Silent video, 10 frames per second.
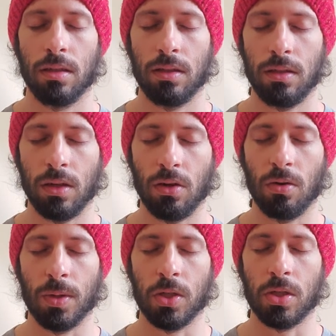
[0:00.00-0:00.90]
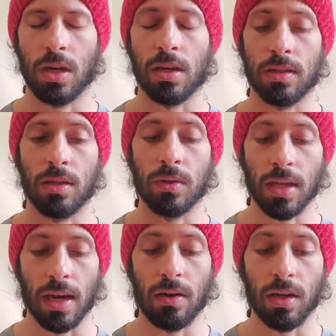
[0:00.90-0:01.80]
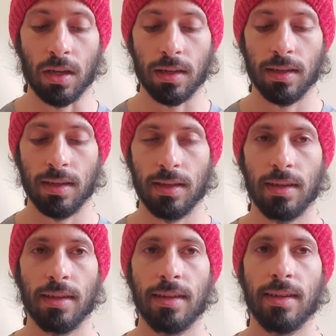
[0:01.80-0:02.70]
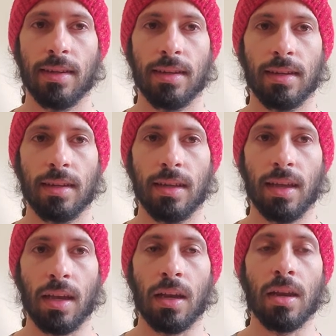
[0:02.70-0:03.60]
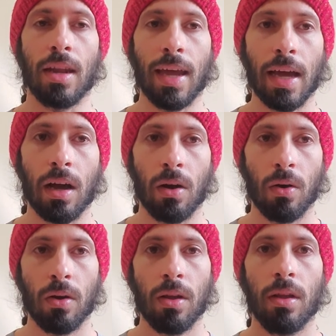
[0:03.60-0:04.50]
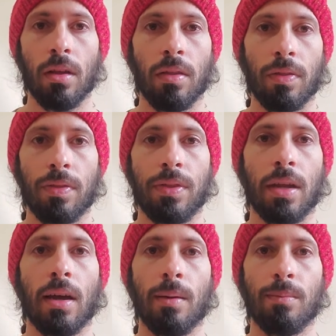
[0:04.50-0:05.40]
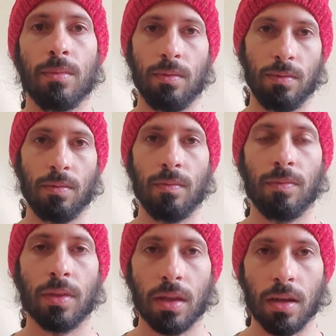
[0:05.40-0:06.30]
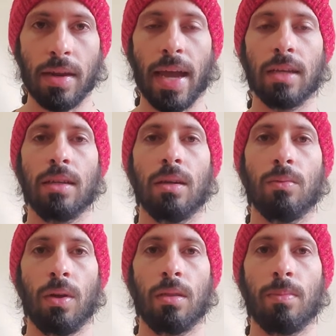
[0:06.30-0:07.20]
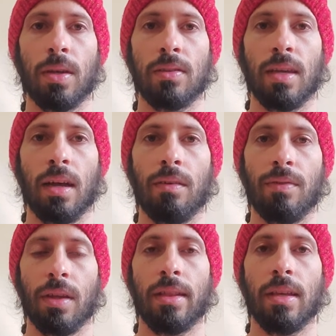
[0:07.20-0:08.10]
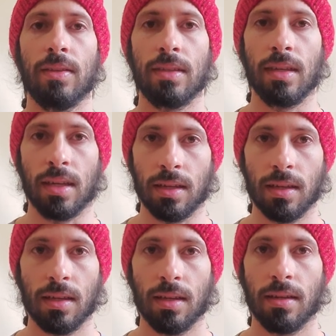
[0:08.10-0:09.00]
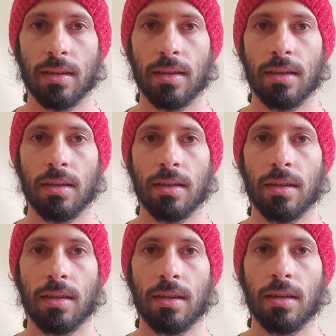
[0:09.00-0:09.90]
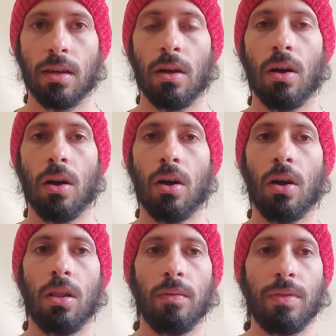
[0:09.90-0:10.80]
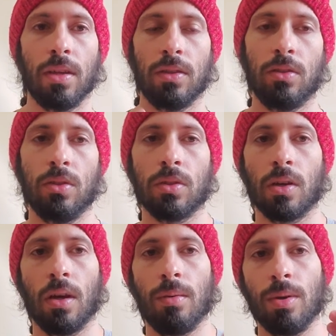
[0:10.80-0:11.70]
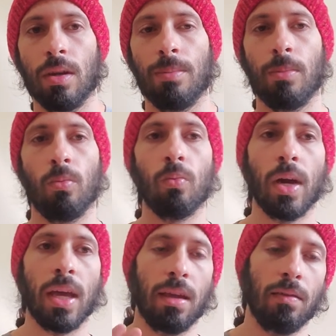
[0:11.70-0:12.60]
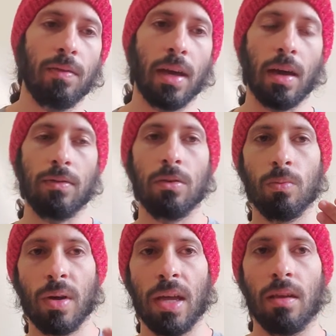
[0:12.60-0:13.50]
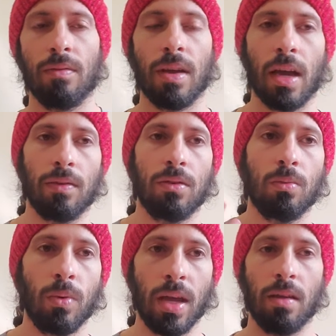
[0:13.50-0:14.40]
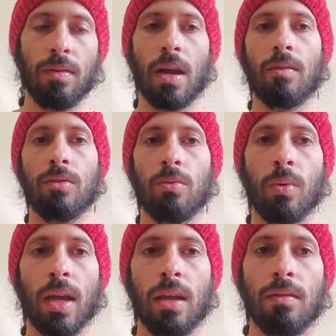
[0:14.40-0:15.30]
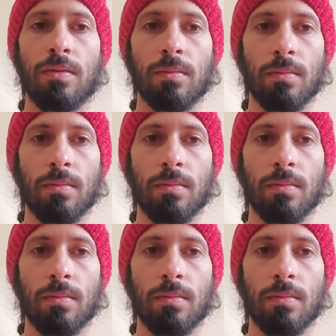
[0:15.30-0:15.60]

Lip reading: So much darkness I was carrying. And now that I'm connecting with myself and listening, all of this is just coming up wave after wave after wave after wave.